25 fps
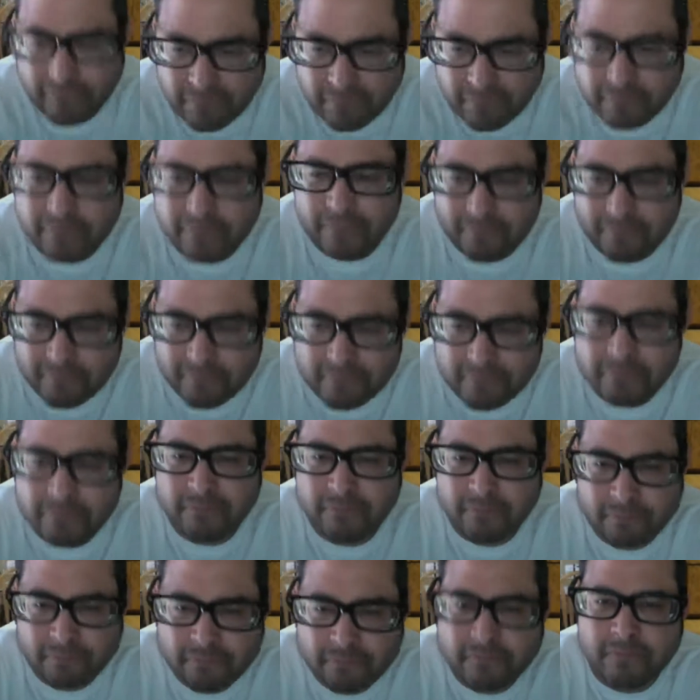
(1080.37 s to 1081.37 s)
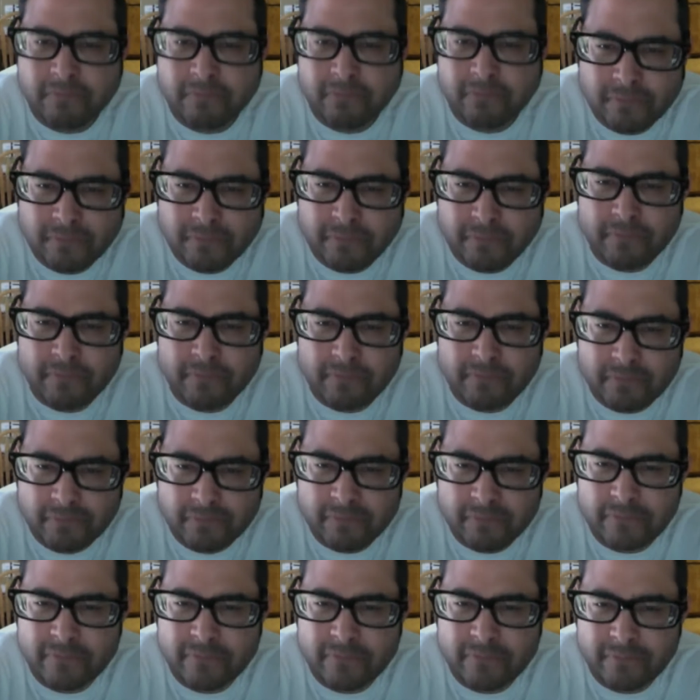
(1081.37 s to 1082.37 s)
You know, Firefly, Sons of
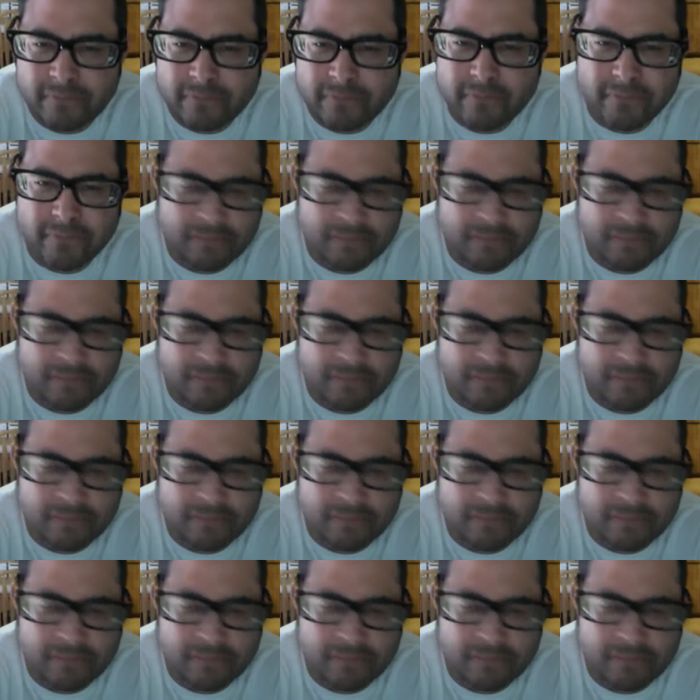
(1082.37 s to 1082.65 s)
Anarchy,